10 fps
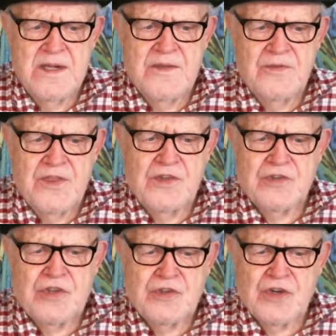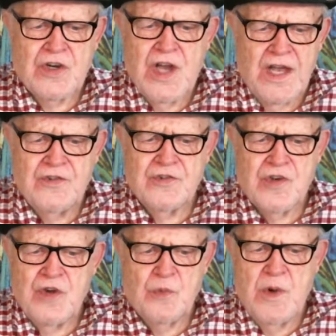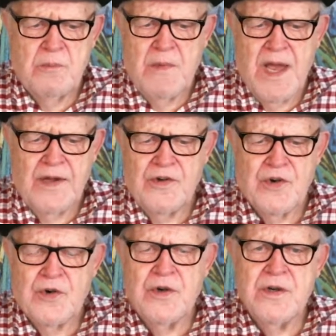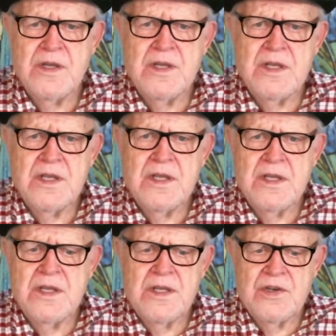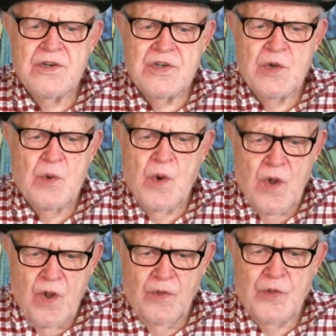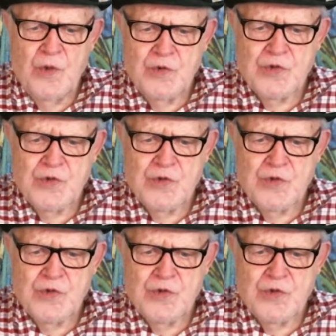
this is a constant reminder to all those who